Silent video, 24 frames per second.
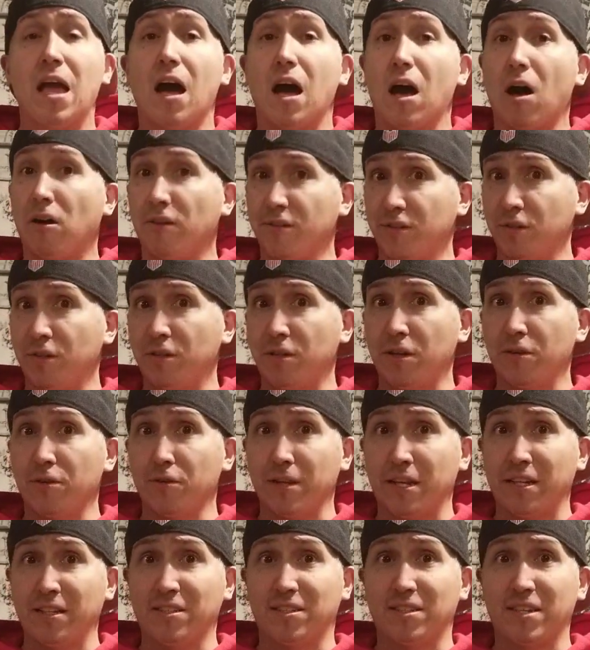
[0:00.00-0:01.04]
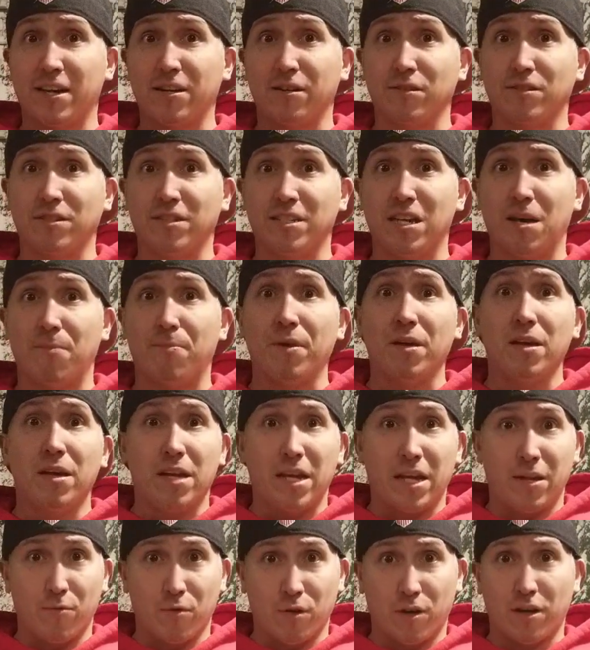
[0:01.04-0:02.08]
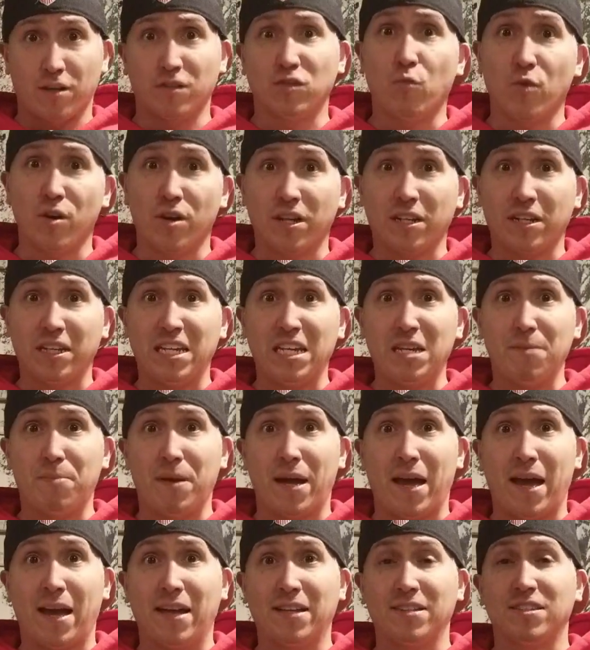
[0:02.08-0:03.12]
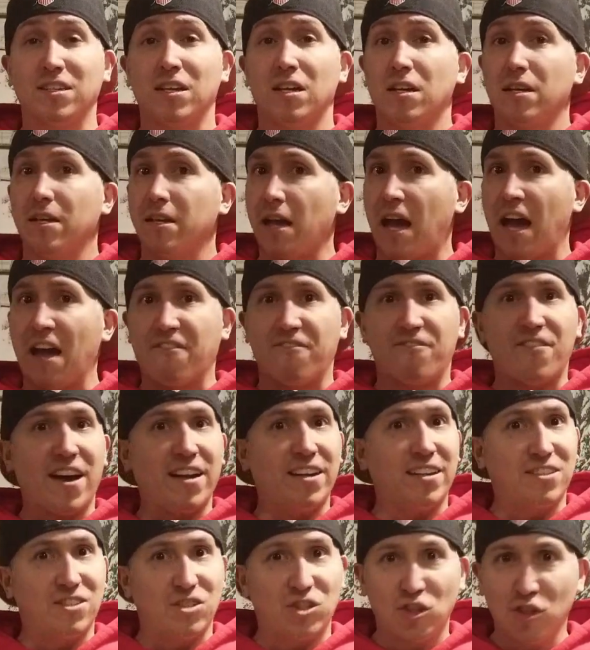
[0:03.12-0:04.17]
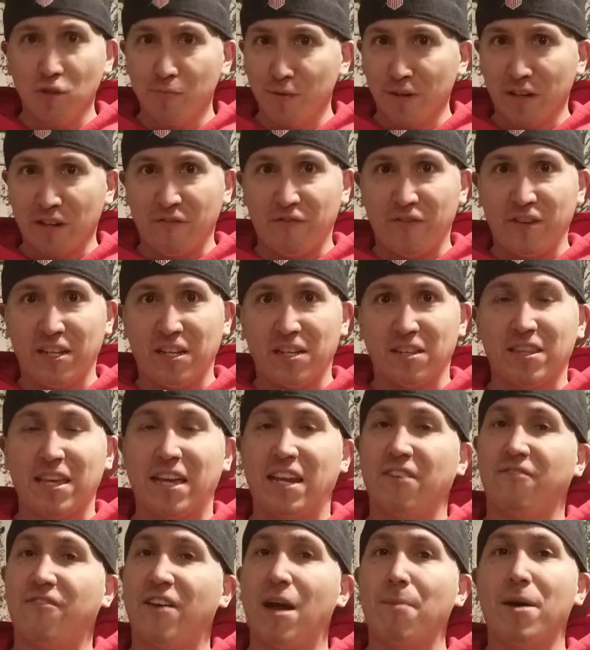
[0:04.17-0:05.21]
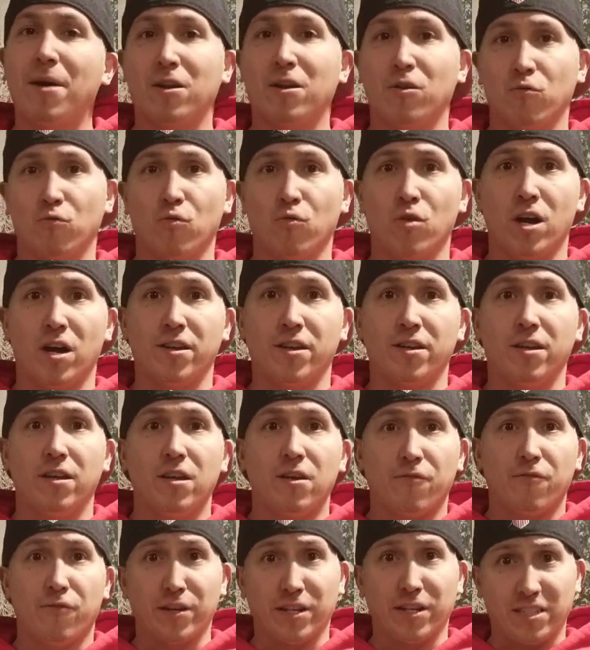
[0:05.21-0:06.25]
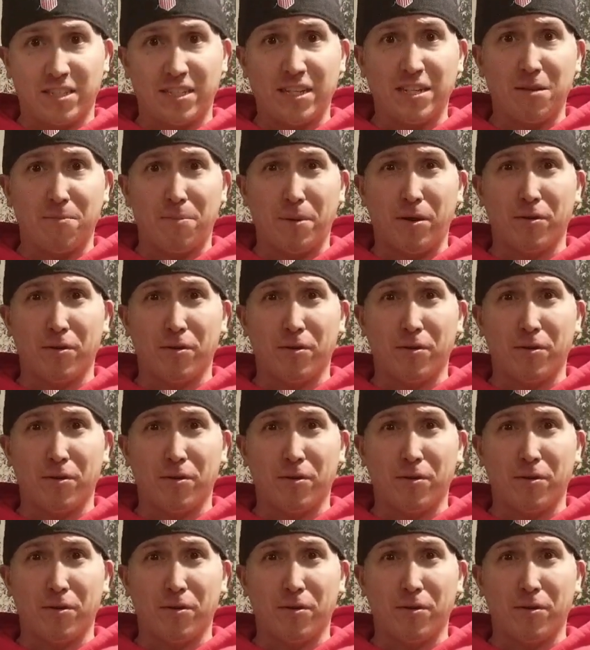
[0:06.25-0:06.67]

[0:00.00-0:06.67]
Also, another insider tip in regards to wearing knee pads, I find it super convenient that if I'm on a run for an extended